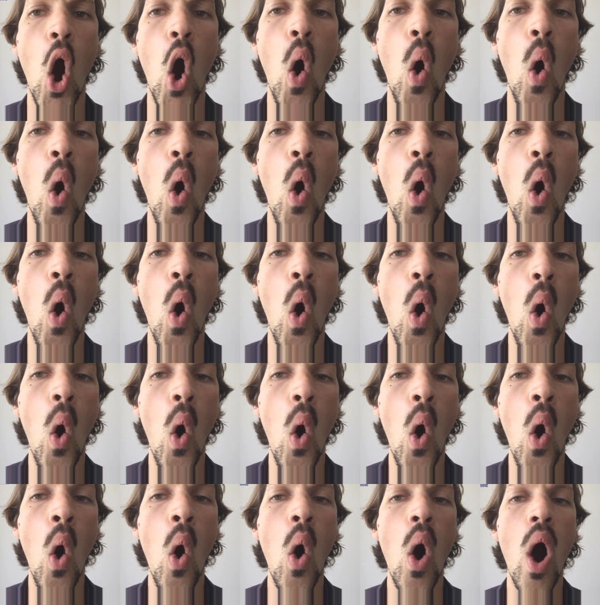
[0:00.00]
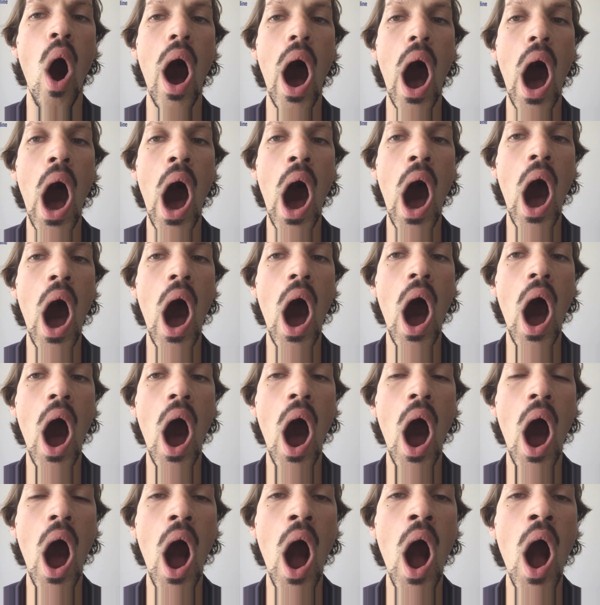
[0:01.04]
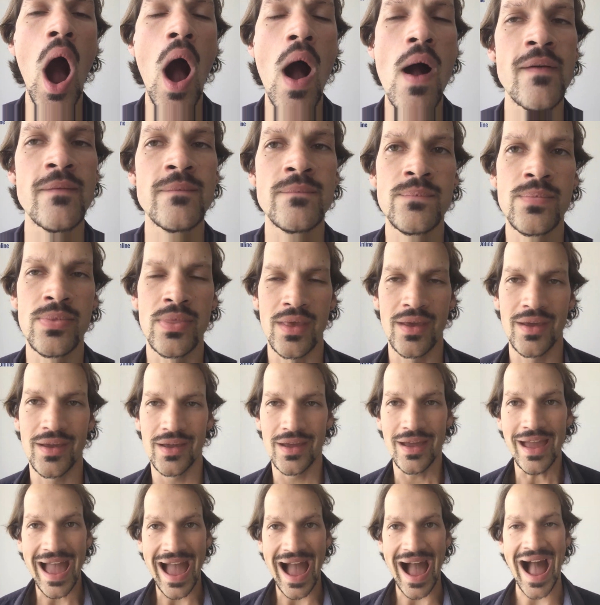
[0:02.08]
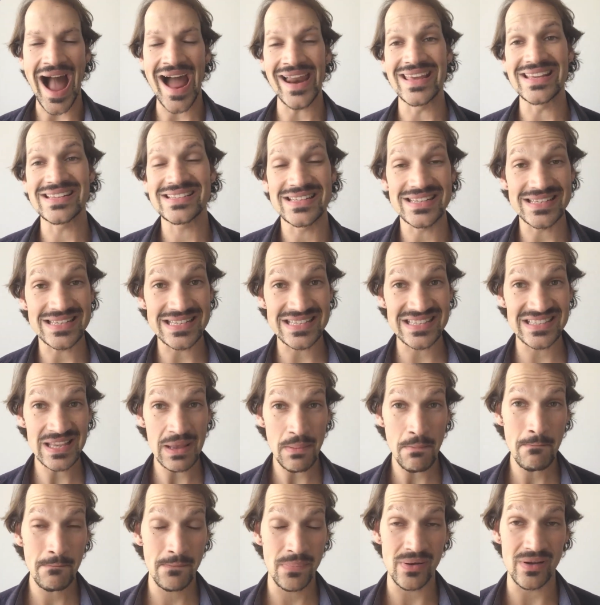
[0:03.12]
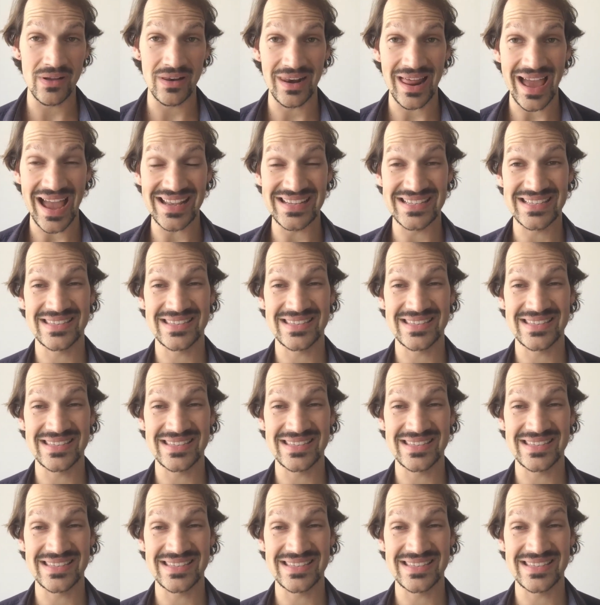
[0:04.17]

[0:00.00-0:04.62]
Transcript: or, ah. And it's as simple as